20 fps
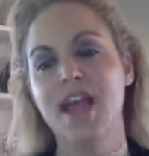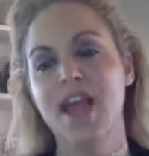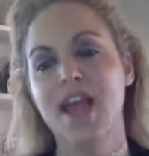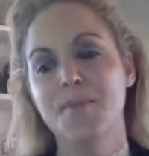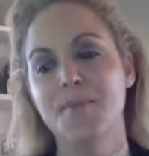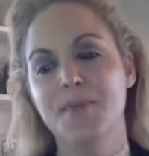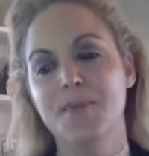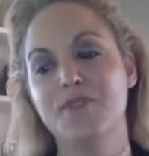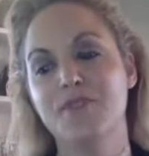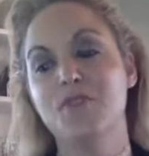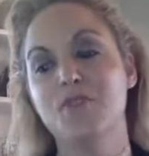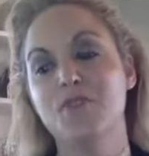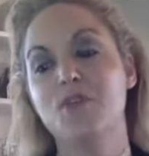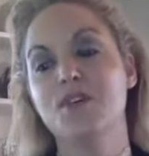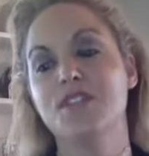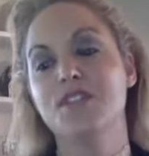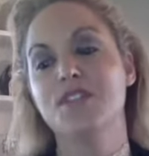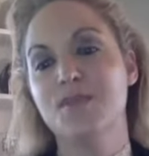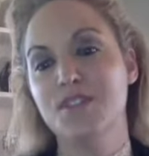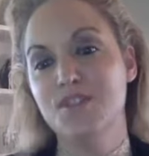But of course,
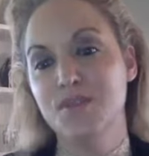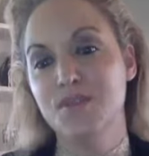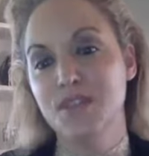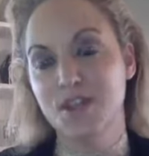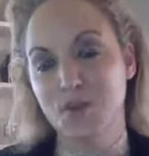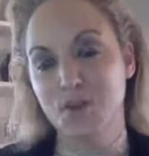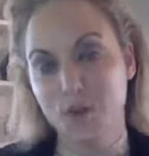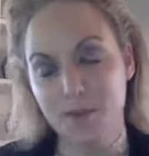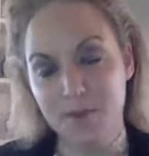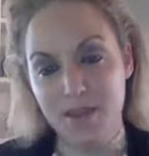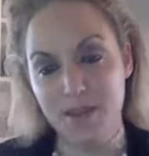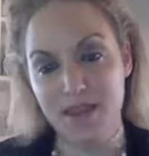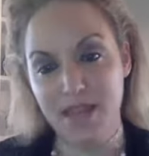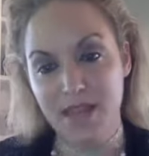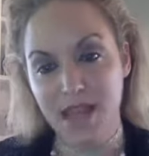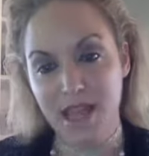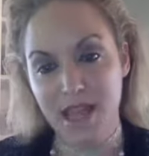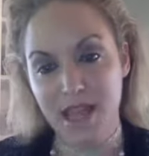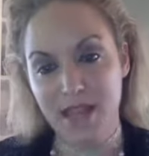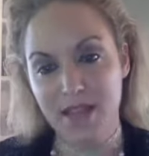I was doing the corporate
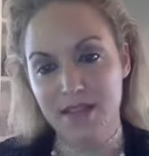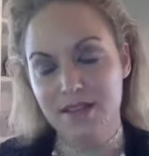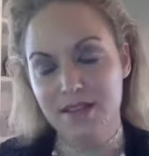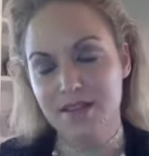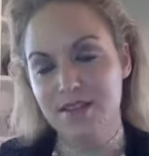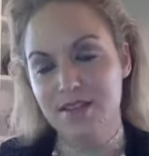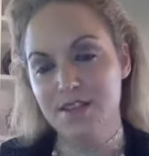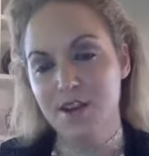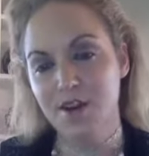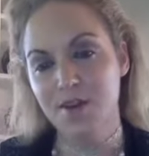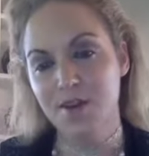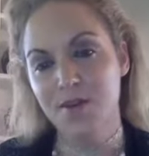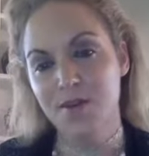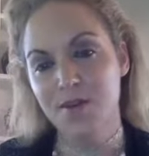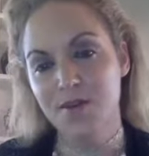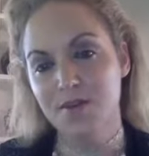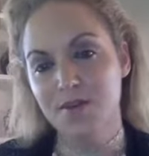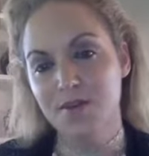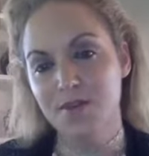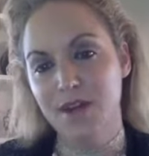thing,
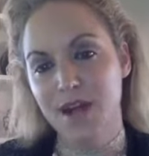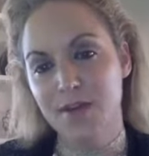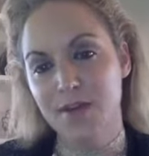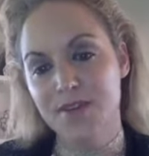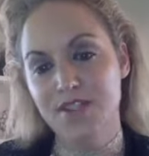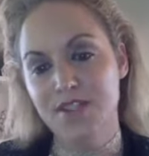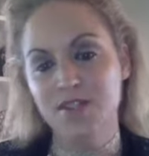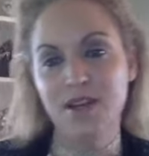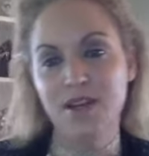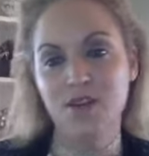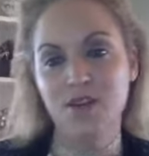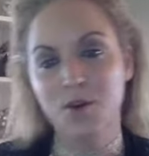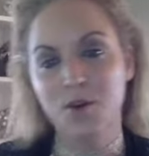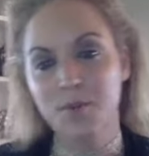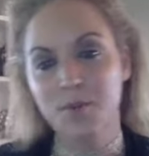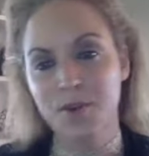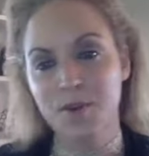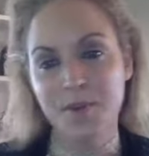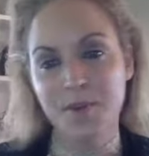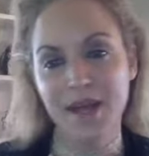so I was doing
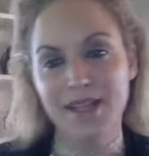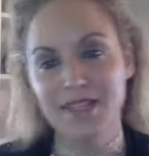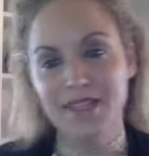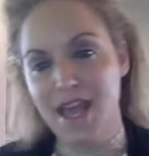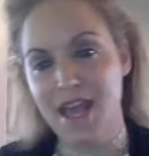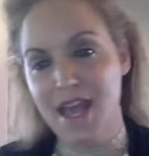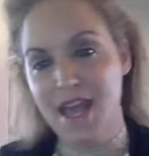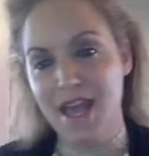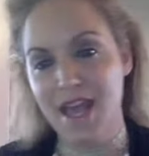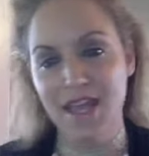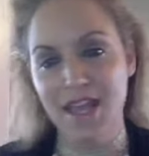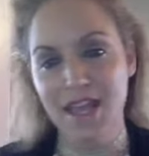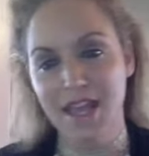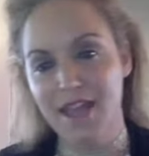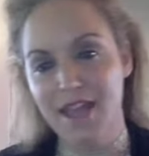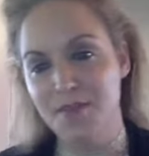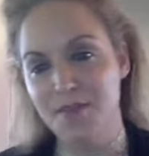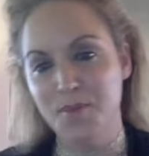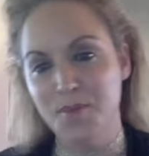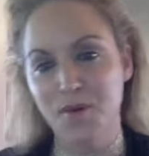corporate by day
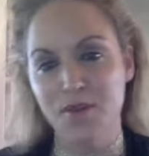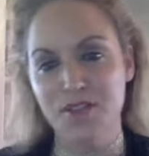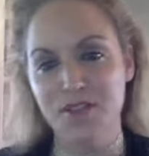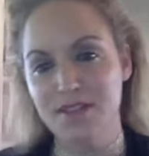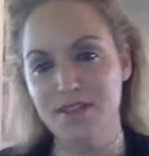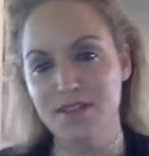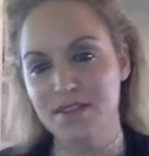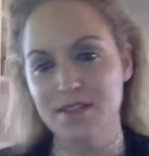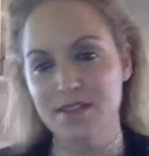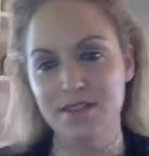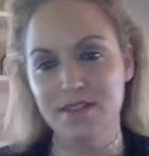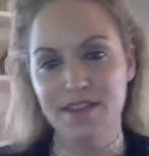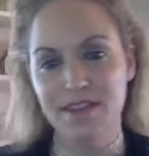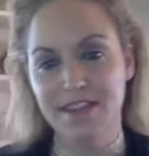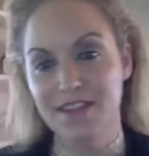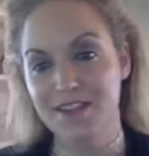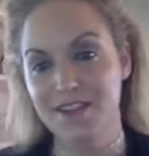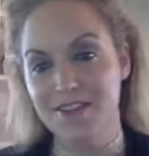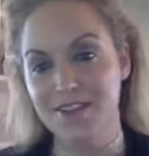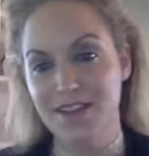and The Pulse,
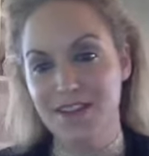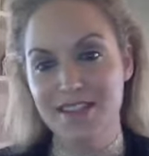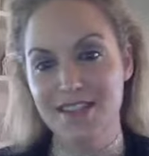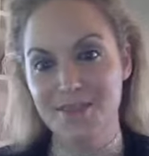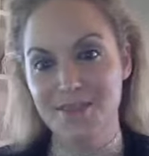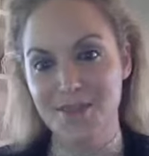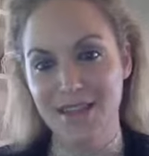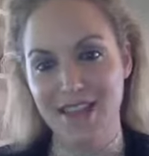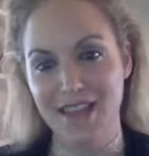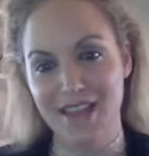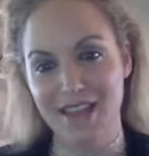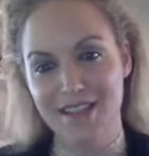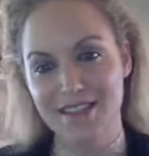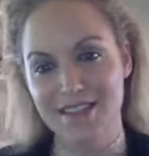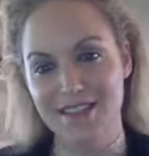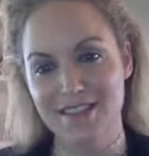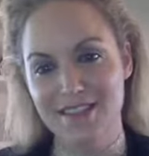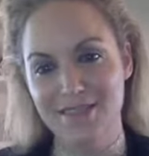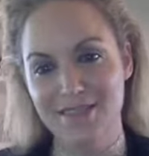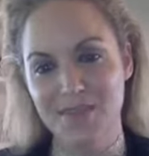you know, nights and
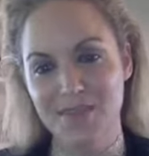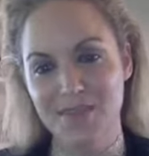weekends. But